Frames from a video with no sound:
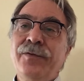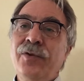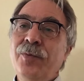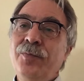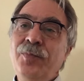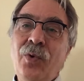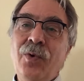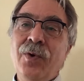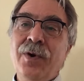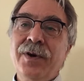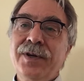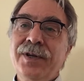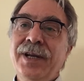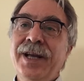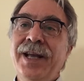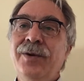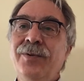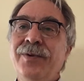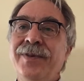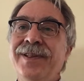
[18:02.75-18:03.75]
of your board?
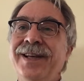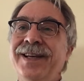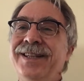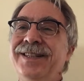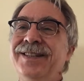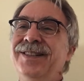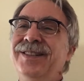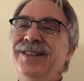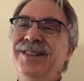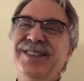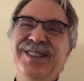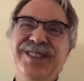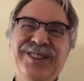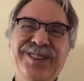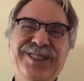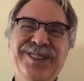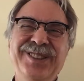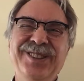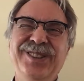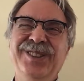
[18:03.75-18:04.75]
And it was like,
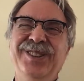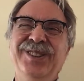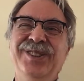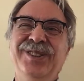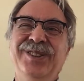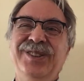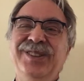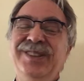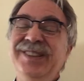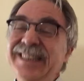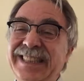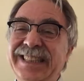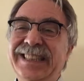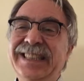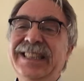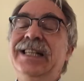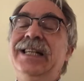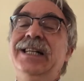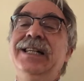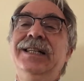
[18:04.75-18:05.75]
ooh,
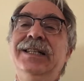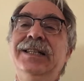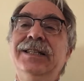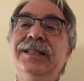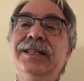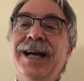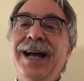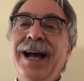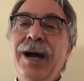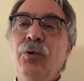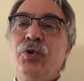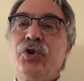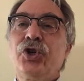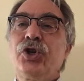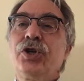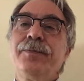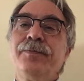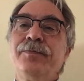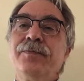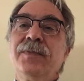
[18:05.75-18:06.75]

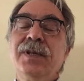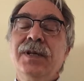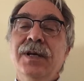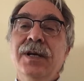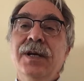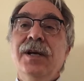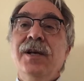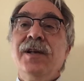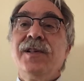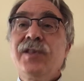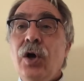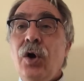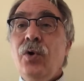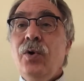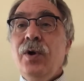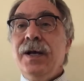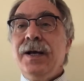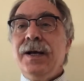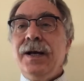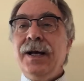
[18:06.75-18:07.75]
ouch.
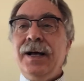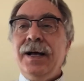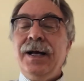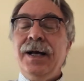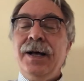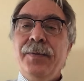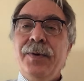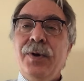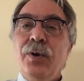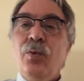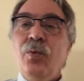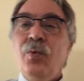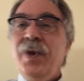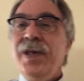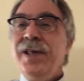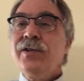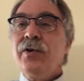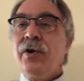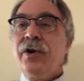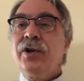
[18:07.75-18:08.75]
So uh,
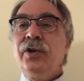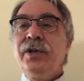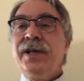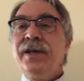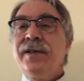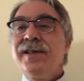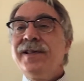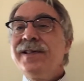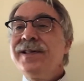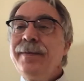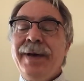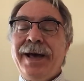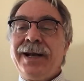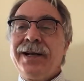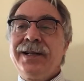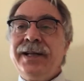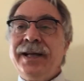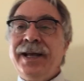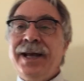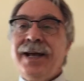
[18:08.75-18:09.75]
we started looking
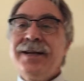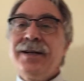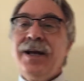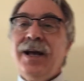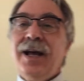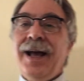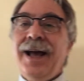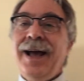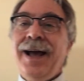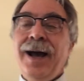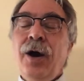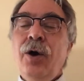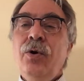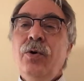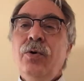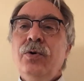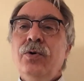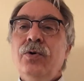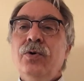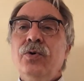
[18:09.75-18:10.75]
systematically at
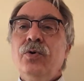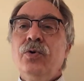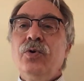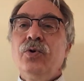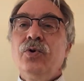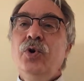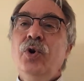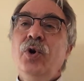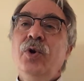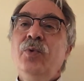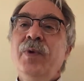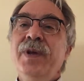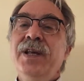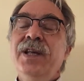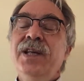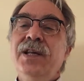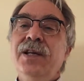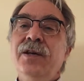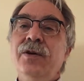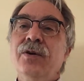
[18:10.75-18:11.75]
how could
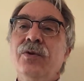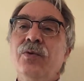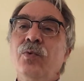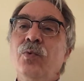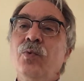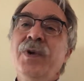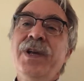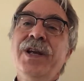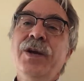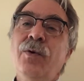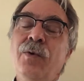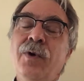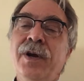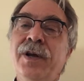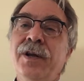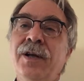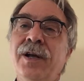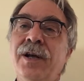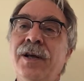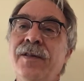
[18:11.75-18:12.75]
we
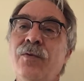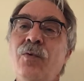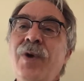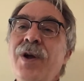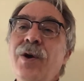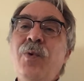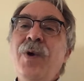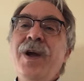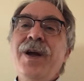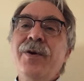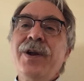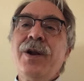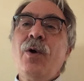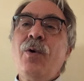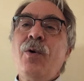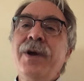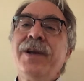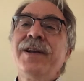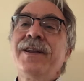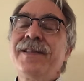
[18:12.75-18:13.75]
reorganize, where, where in
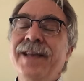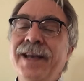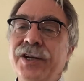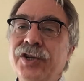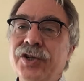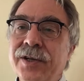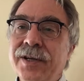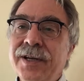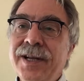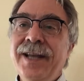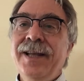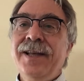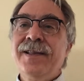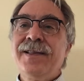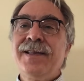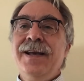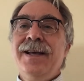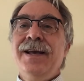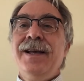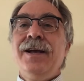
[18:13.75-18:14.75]
our organization
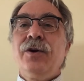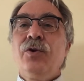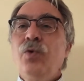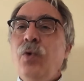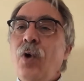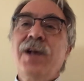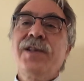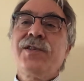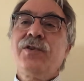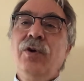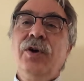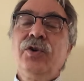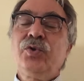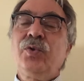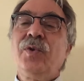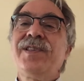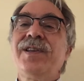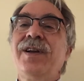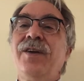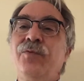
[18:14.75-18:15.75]
is
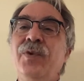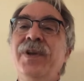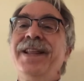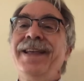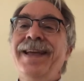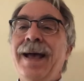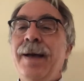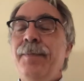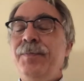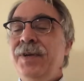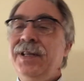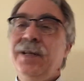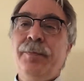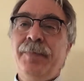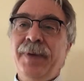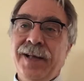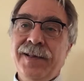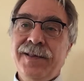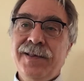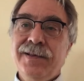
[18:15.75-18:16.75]
cross-cultural stuff really happening the
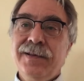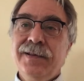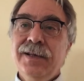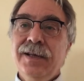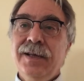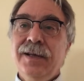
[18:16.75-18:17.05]
best?